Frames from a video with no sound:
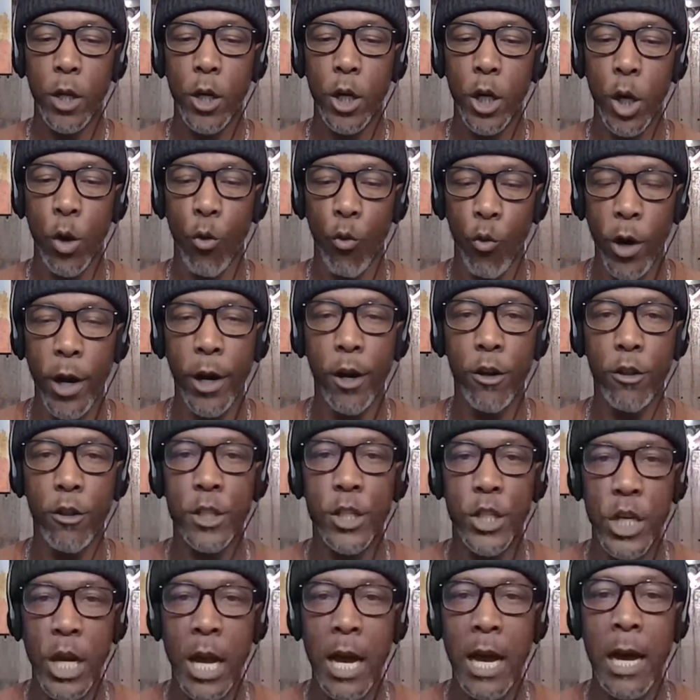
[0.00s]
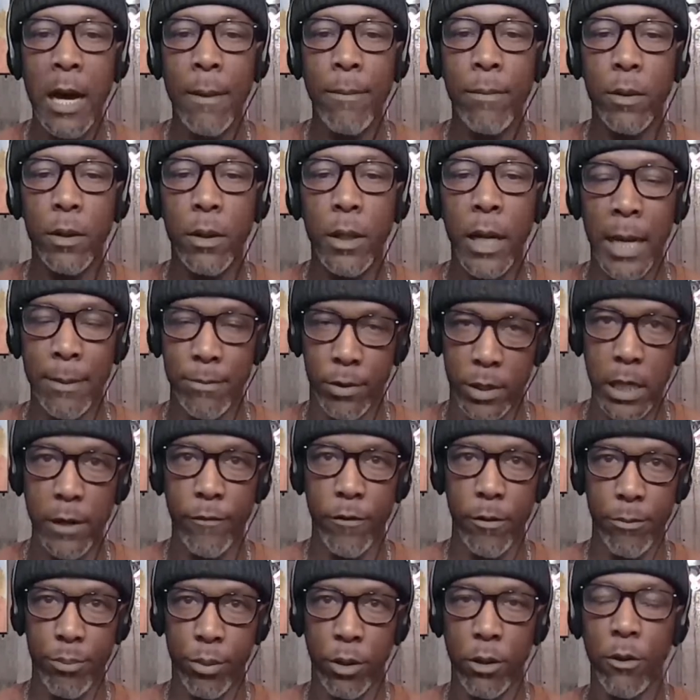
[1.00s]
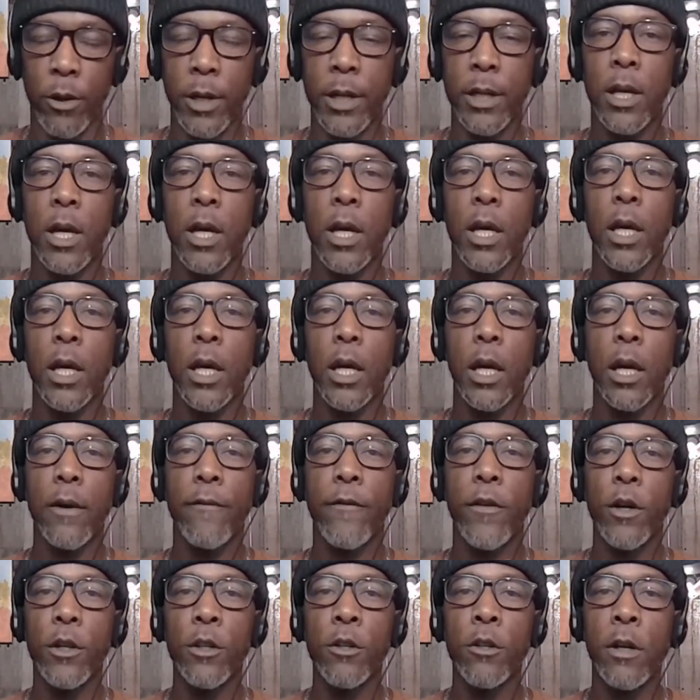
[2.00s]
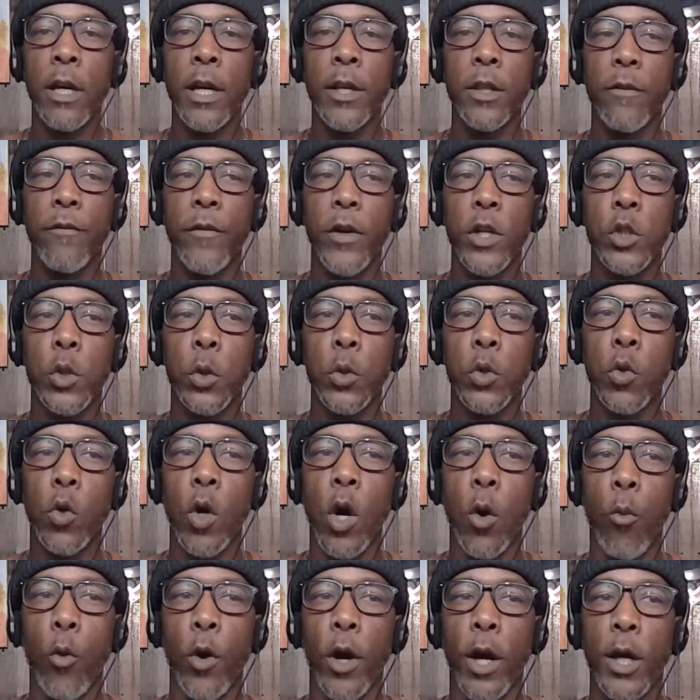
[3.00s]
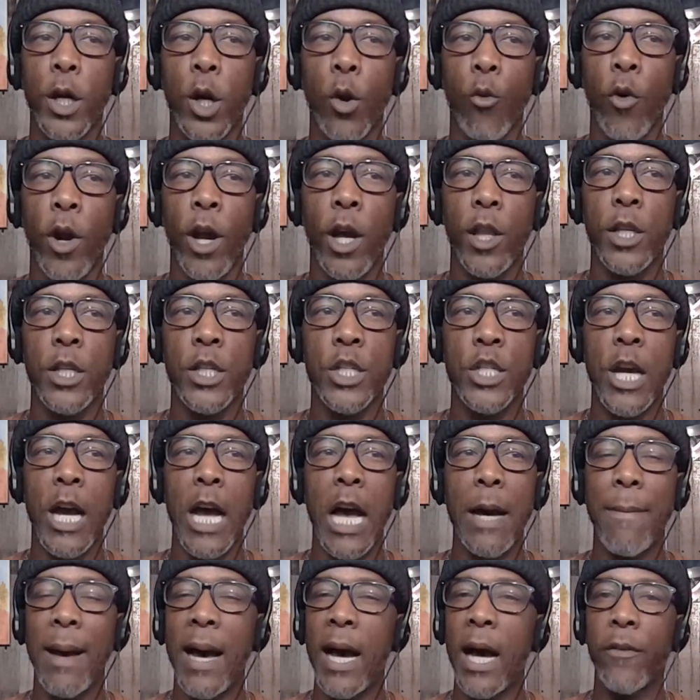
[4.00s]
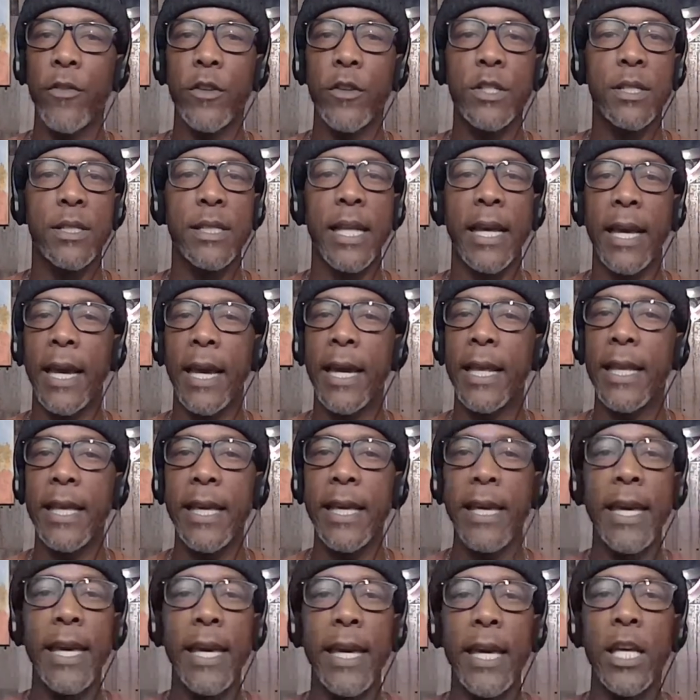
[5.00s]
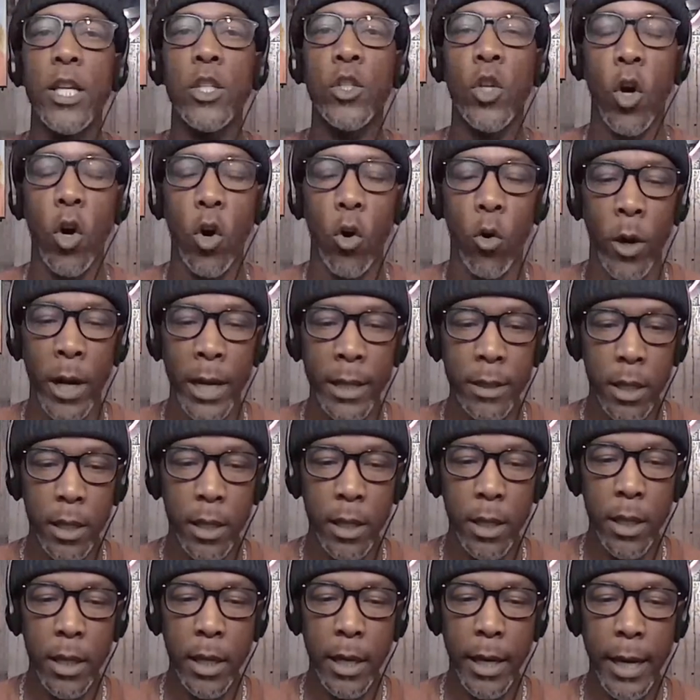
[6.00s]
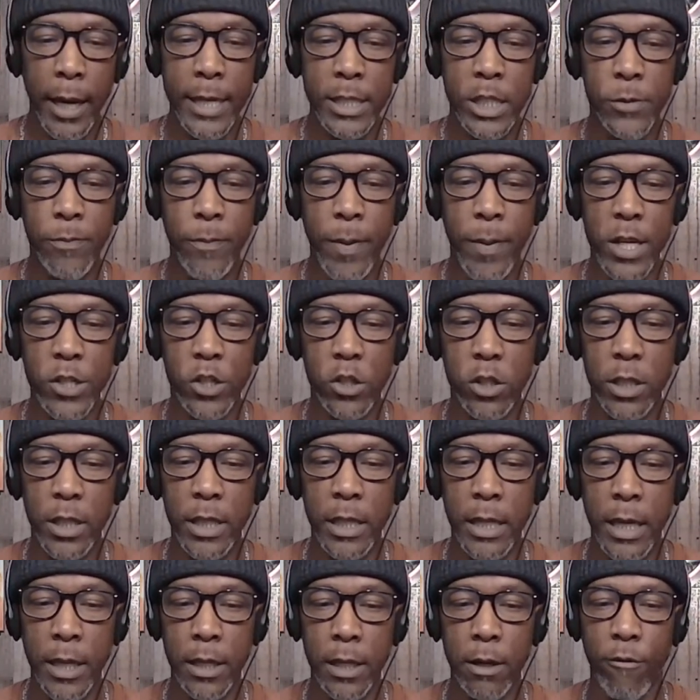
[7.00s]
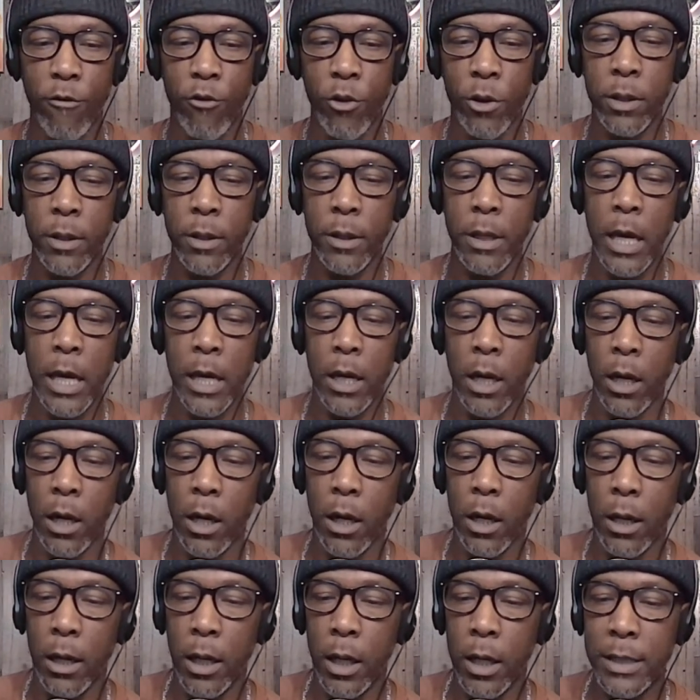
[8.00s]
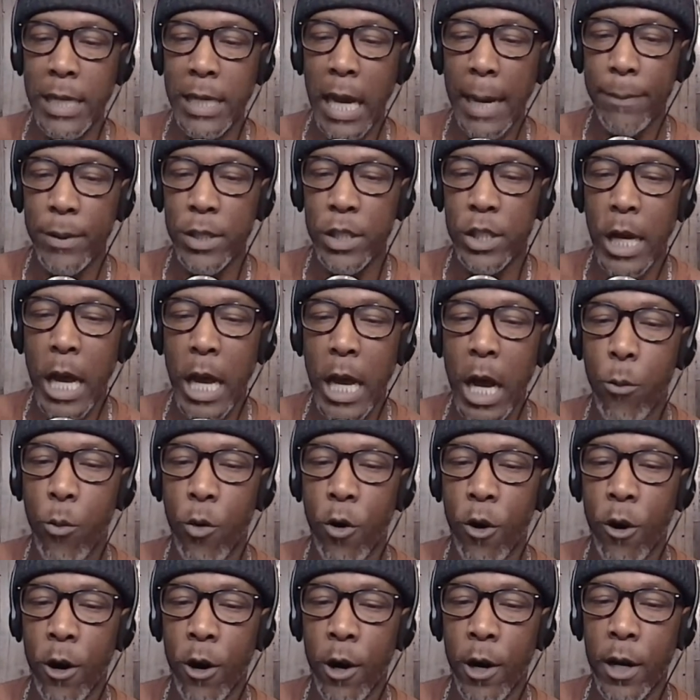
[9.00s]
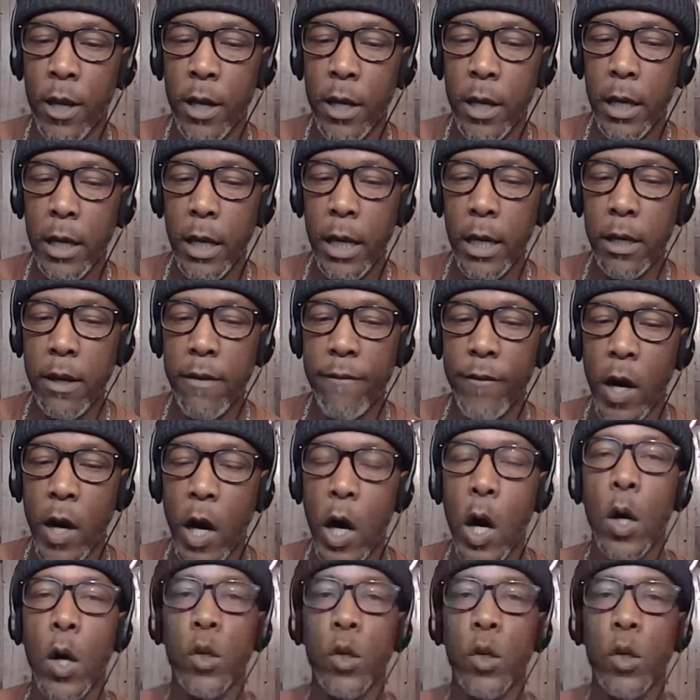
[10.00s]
a regular job, I'm self-employed. For you individuals who are working a regular job, I understand it is hard especially in a re, uh, a type of job where it involves